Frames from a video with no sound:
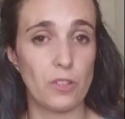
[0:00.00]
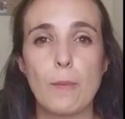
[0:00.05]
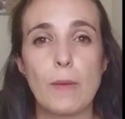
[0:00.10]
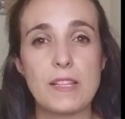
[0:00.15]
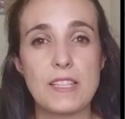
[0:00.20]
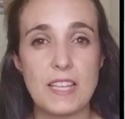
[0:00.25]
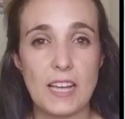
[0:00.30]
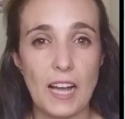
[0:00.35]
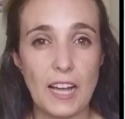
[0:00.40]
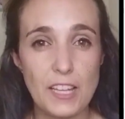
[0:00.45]
but
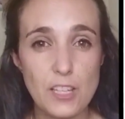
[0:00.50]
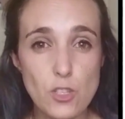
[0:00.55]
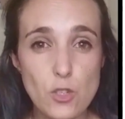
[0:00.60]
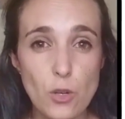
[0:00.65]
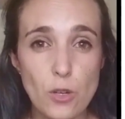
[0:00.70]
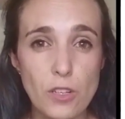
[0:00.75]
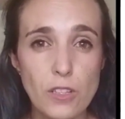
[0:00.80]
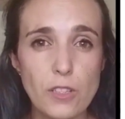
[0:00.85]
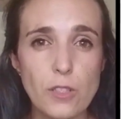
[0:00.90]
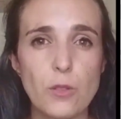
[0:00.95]
I
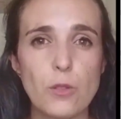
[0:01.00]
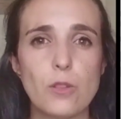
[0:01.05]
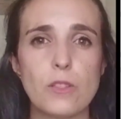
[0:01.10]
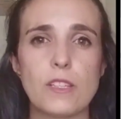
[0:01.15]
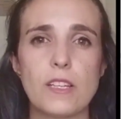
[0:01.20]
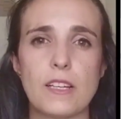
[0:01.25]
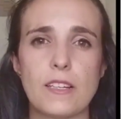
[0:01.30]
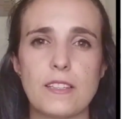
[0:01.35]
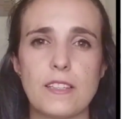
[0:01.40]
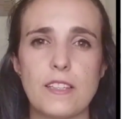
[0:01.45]
told you
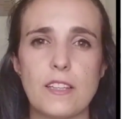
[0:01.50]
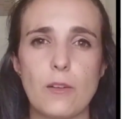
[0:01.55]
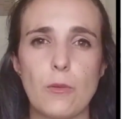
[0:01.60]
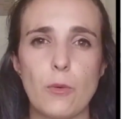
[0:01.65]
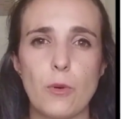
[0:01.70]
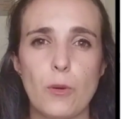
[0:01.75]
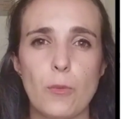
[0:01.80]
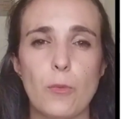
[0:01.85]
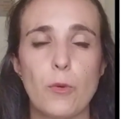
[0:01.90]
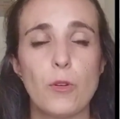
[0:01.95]
that there
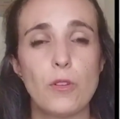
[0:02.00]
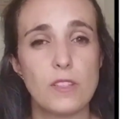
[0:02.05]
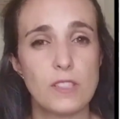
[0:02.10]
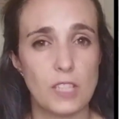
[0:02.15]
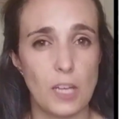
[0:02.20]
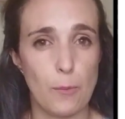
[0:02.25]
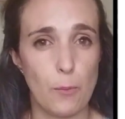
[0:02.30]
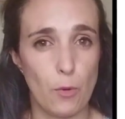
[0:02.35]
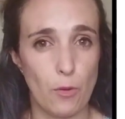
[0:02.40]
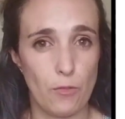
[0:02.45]
were more
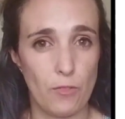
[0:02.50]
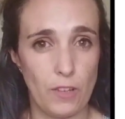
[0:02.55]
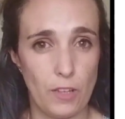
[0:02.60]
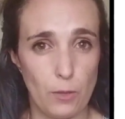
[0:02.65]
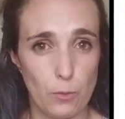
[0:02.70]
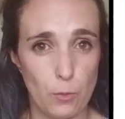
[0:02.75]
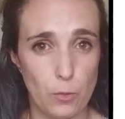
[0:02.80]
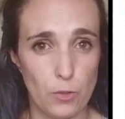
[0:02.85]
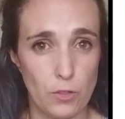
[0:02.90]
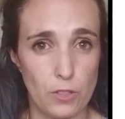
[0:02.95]
types of
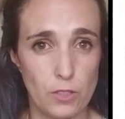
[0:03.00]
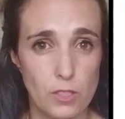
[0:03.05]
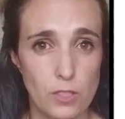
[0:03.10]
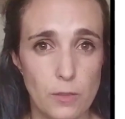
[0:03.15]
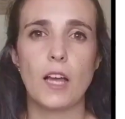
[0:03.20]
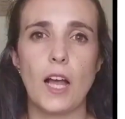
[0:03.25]
networks,